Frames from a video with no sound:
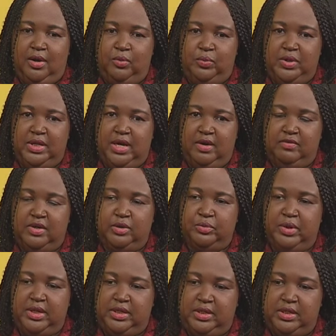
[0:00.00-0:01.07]
We have
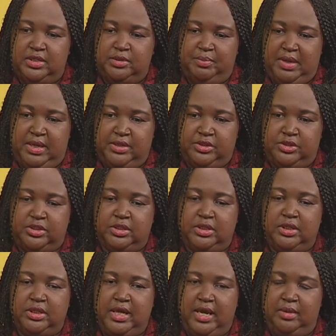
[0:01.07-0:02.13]
already
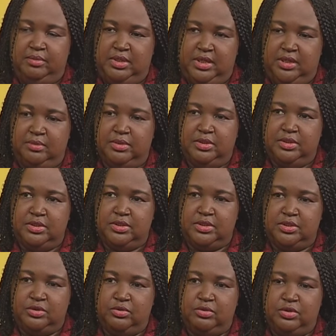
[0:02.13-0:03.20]
dispatched
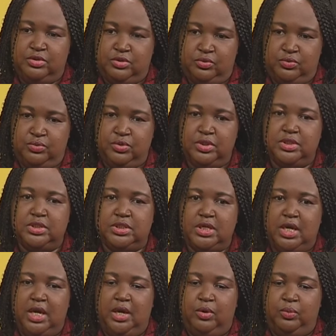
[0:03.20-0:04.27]
timetables to the schools.
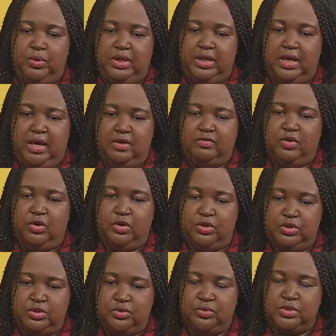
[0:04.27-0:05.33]
We have
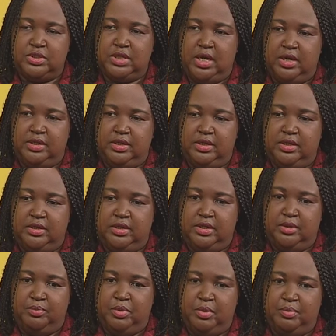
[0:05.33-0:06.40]
also started
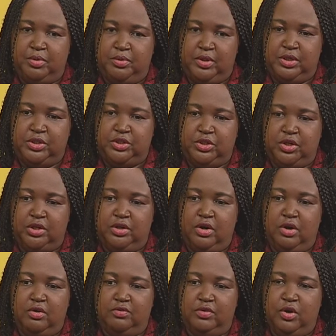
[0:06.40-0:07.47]
the preparation
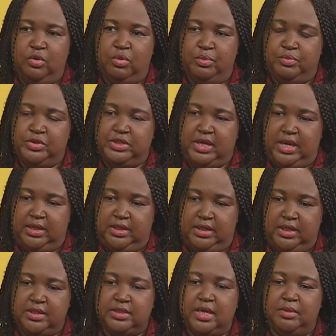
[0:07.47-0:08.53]
of our presiding
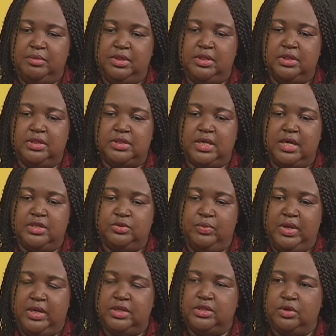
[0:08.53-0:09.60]
examiners as
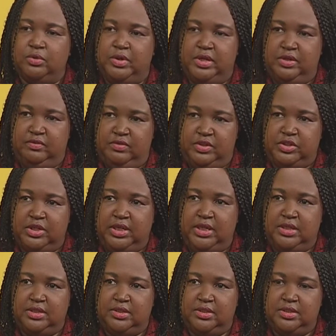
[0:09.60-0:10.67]
well as our
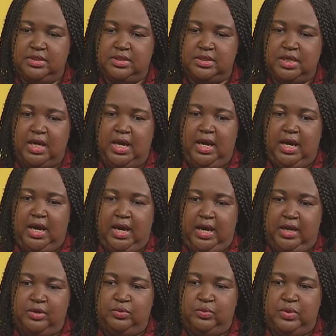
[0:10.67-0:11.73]
invigilators,
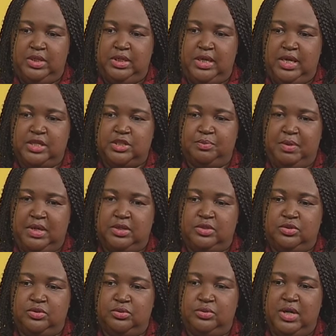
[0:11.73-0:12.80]
and we
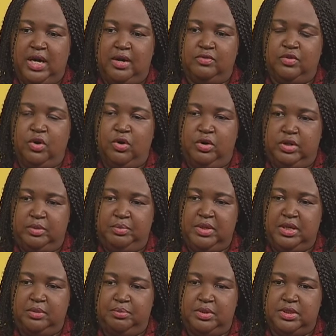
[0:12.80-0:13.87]
expect to have all the
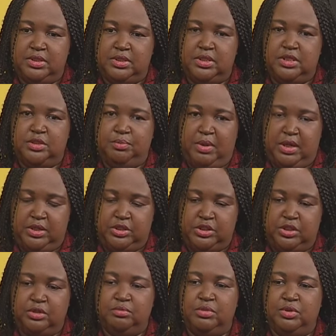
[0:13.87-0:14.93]
papers
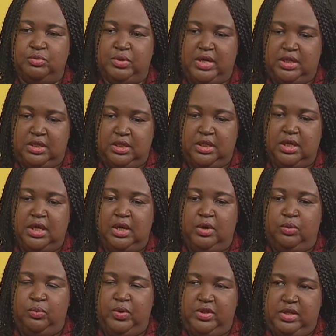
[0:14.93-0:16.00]
dispatched and be ready
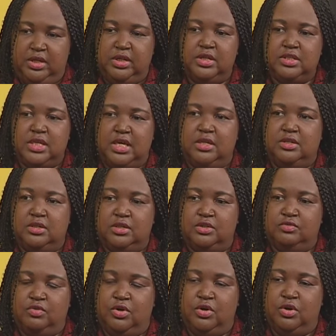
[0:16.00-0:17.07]
within the
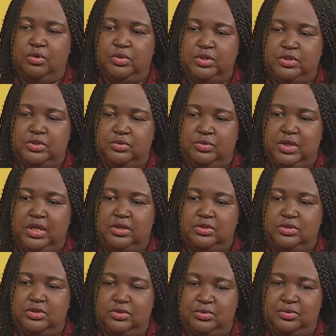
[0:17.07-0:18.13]
centers for our
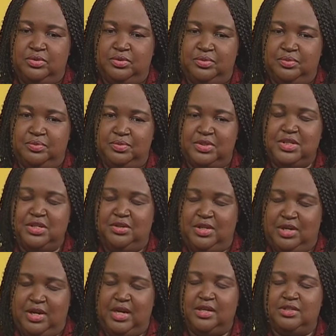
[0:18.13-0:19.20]
students to sit
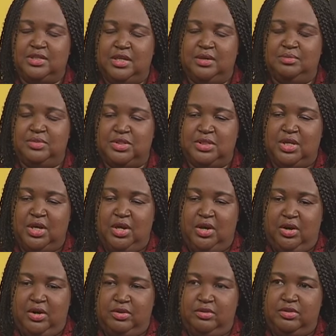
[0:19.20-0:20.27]
their exams
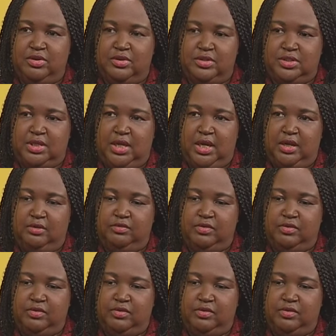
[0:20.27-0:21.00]
on Thursday and